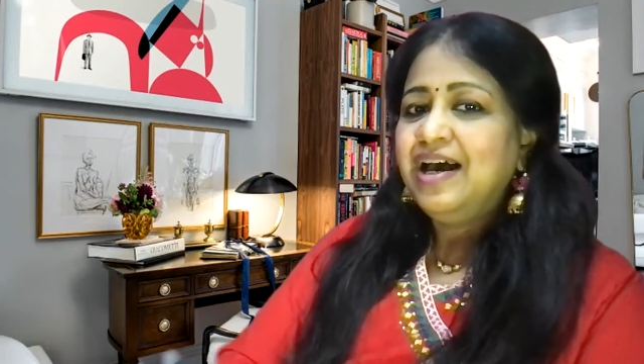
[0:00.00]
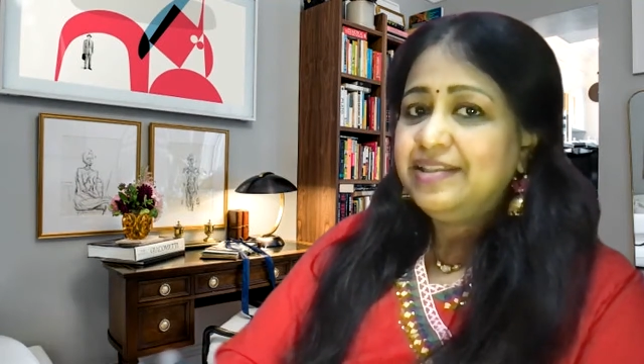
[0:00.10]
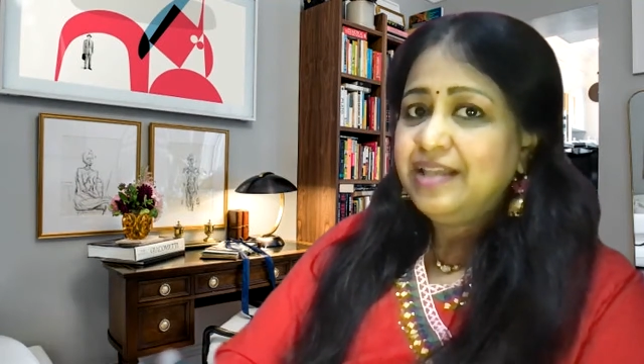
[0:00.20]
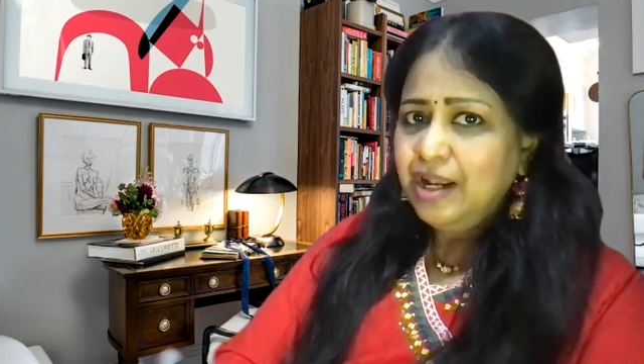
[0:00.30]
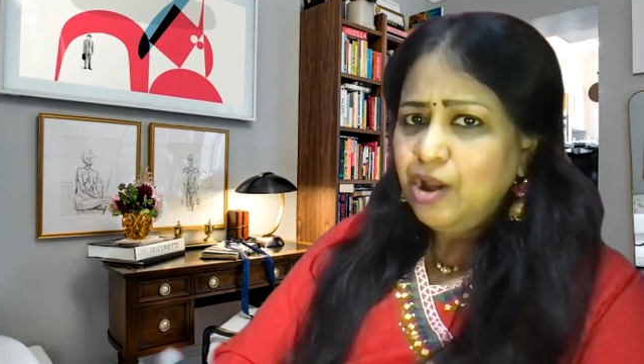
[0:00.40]

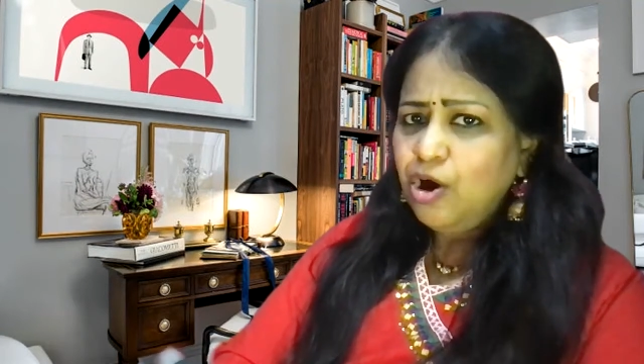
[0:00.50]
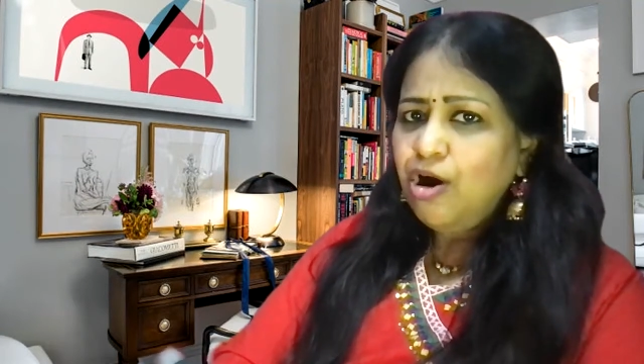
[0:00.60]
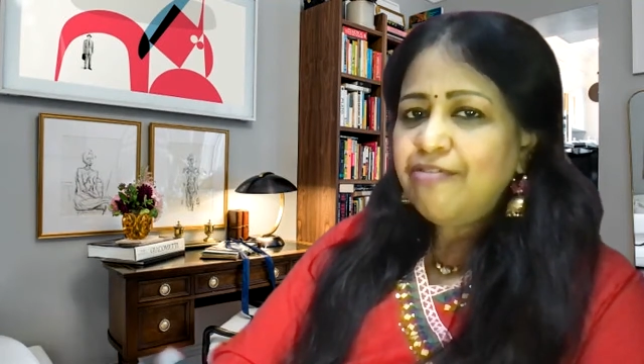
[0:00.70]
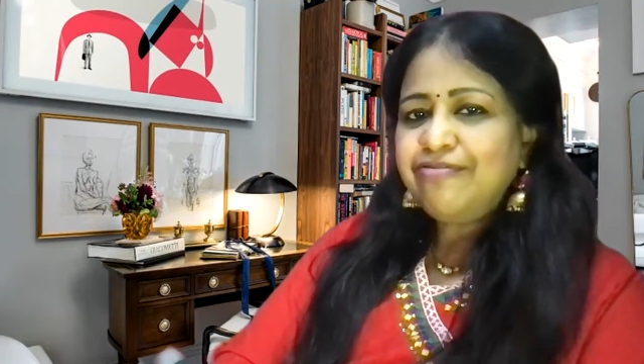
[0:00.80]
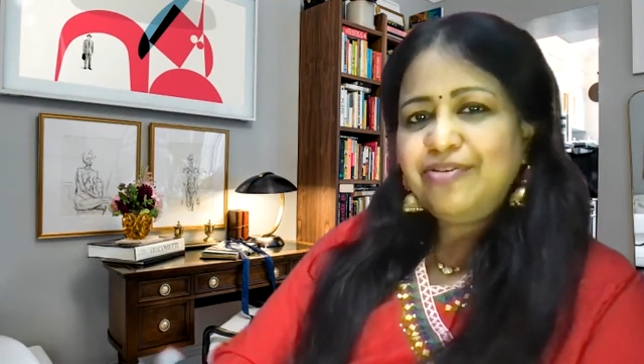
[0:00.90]
the
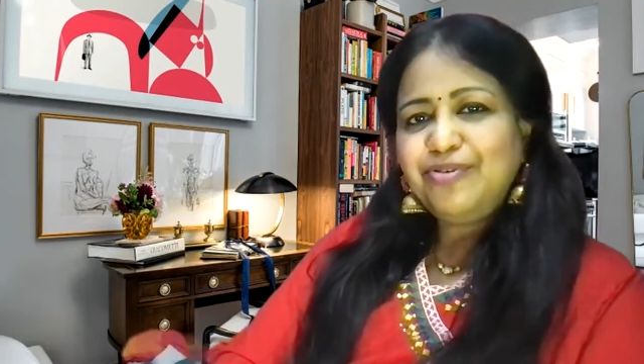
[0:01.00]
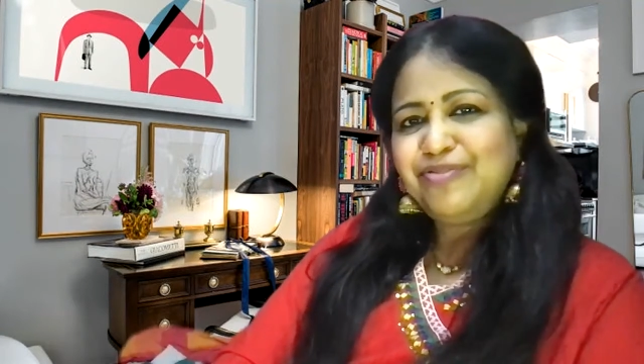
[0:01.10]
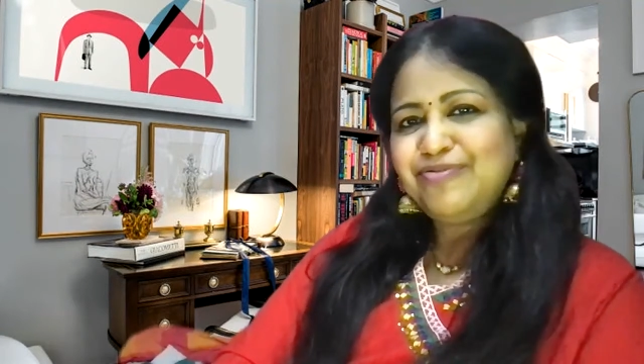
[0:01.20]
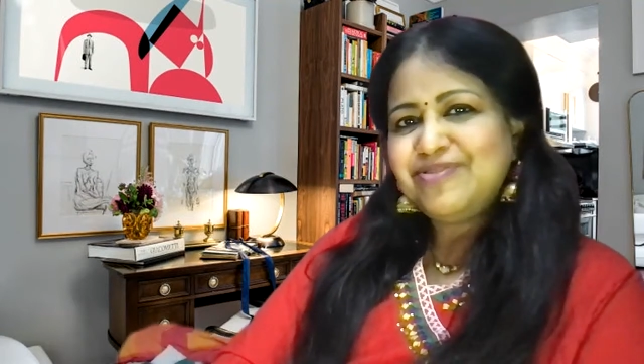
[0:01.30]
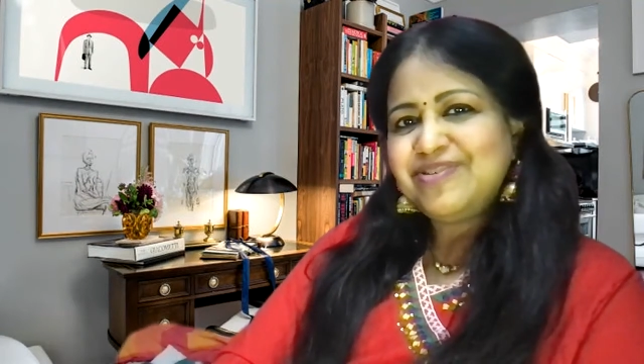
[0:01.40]
law of
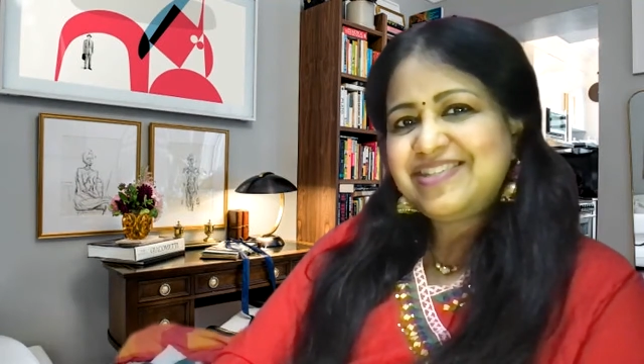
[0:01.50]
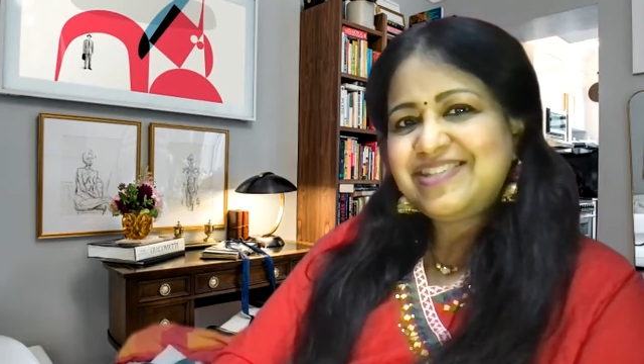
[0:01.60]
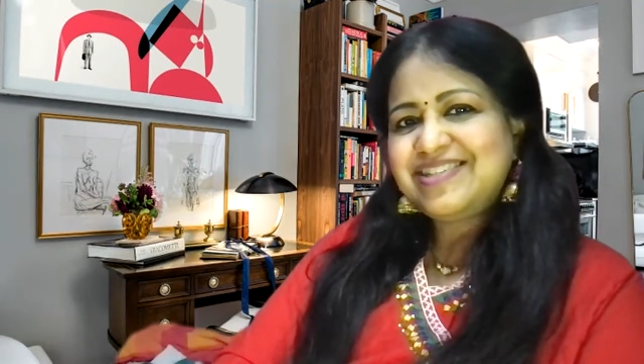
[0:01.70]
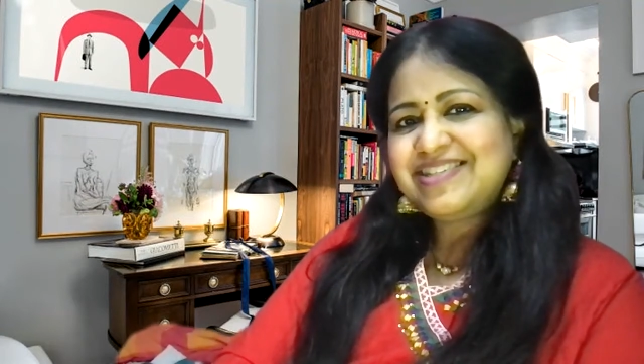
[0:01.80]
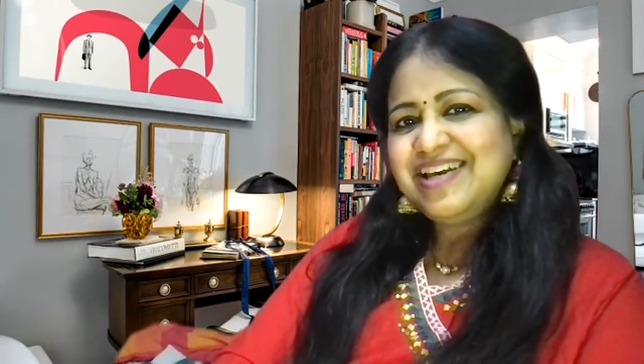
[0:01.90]

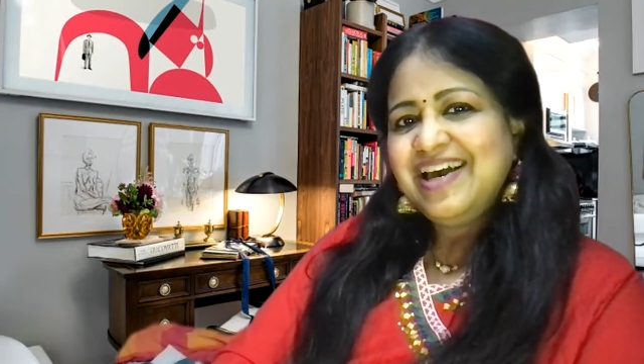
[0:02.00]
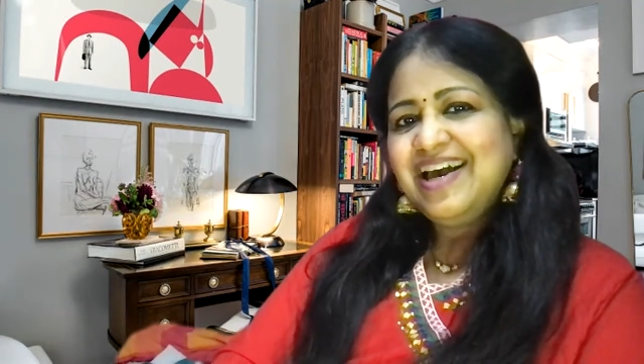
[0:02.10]
universe.